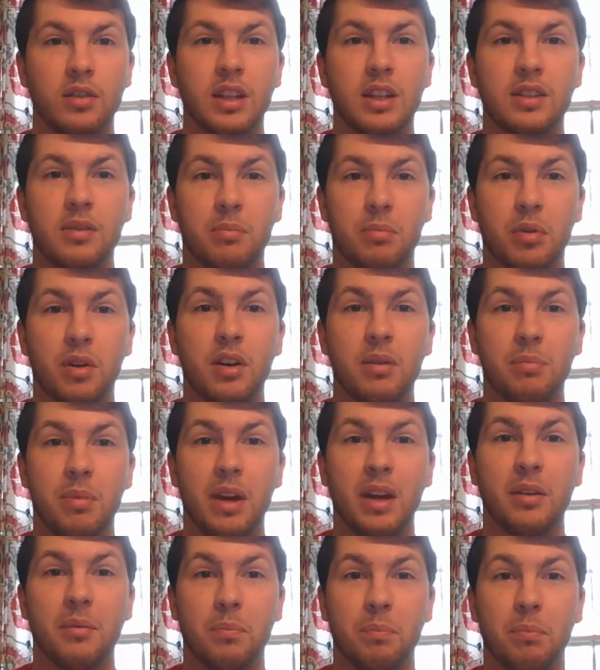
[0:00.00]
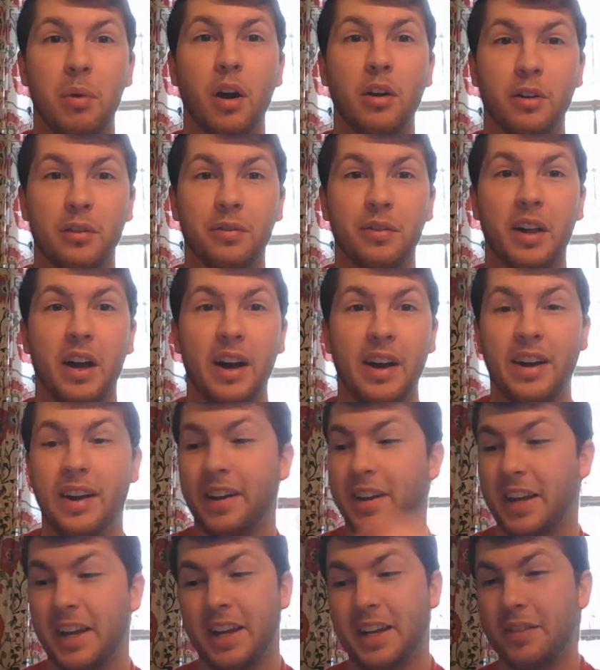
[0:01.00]
That's a pretty big butterfly. I
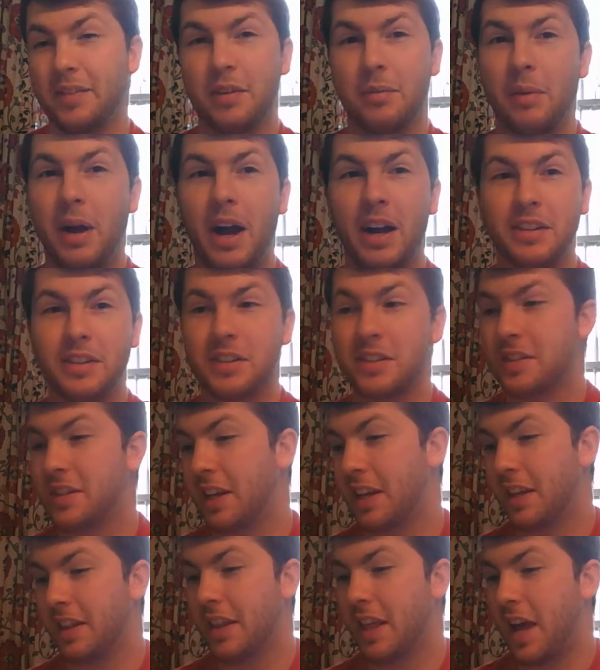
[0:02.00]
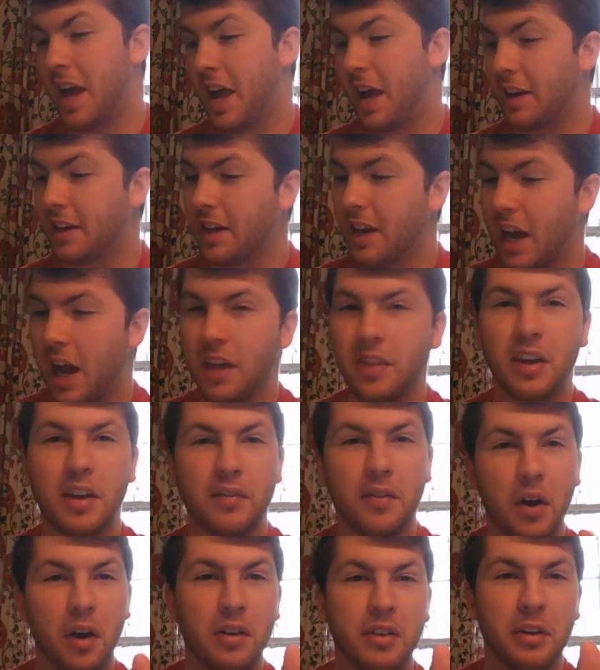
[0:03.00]
can't even imagine seeing that. I think
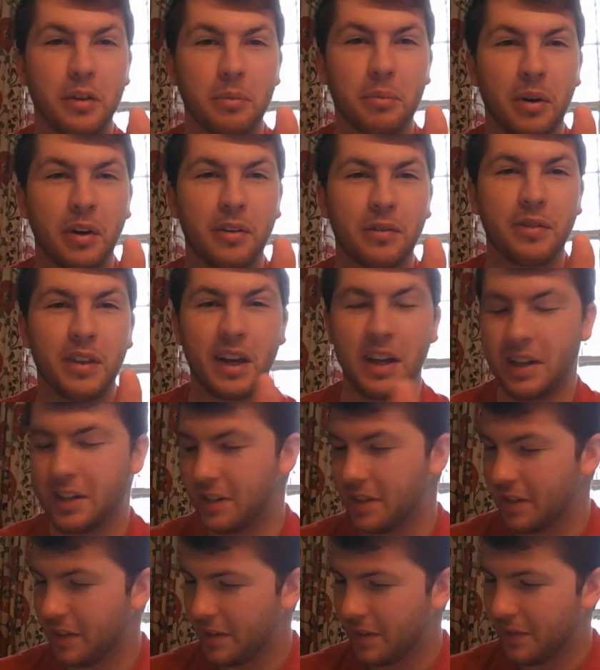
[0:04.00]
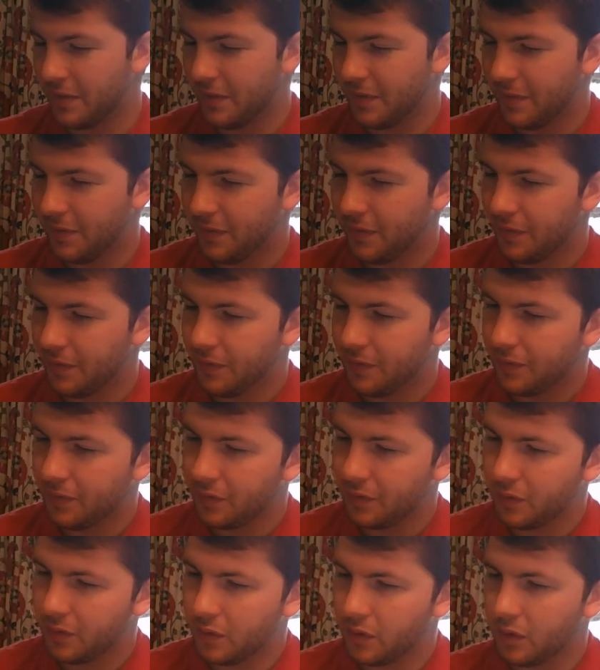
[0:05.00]
of our little butterflies.
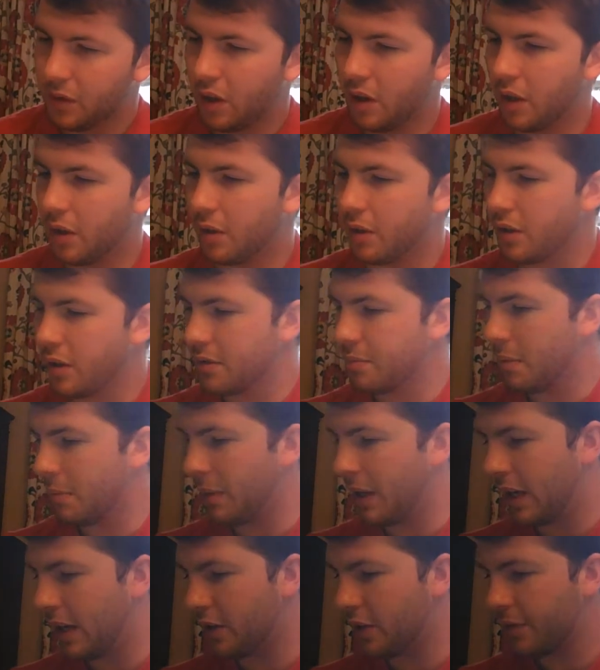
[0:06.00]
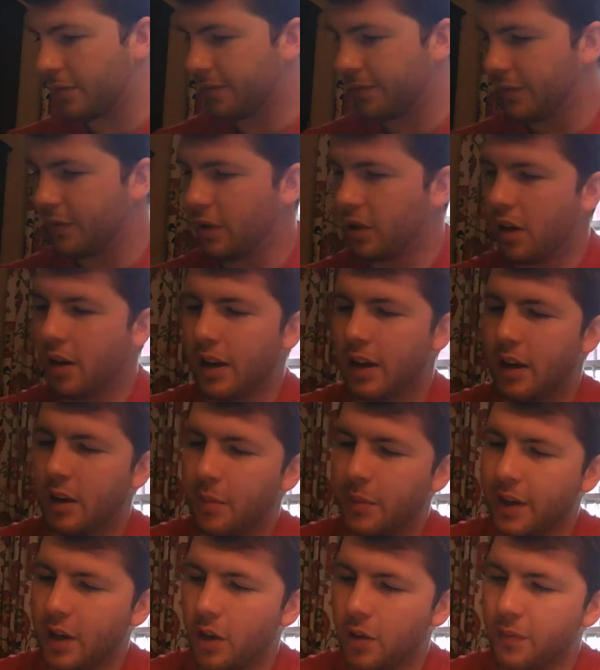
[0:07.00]
Uh-oh, I lost my page. Here
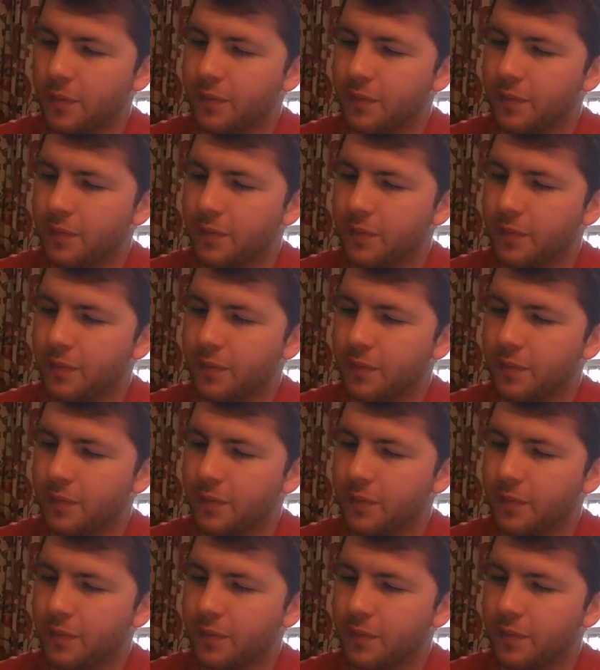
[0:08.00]
we go.